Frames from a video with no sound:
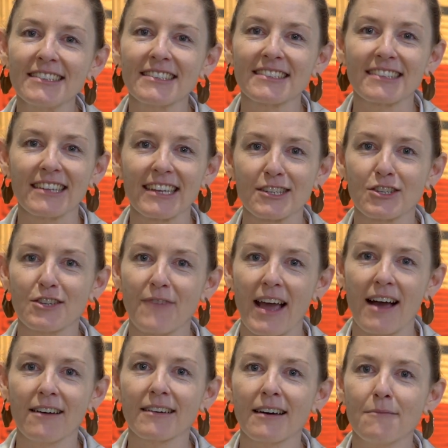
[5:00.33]
in the selection of
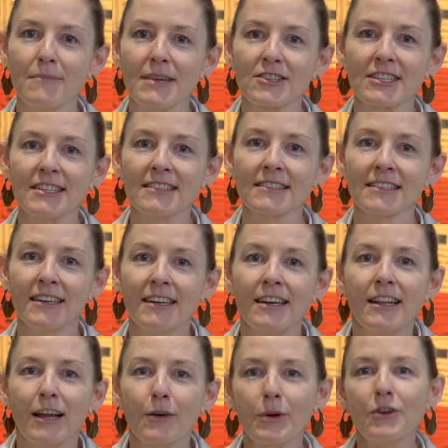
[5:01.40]
outcome measures.
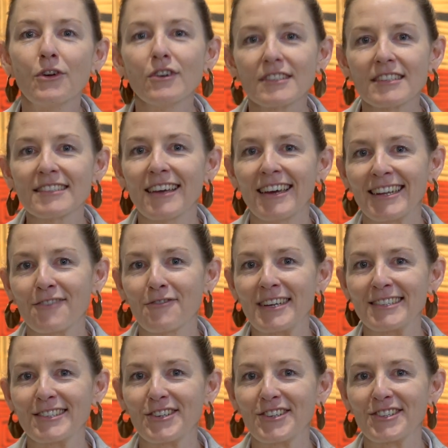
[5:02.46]
Like, we're not designing
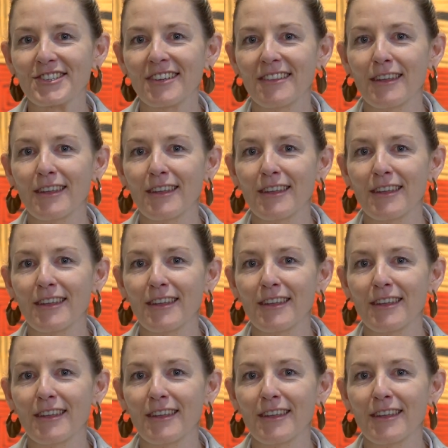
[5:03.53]
research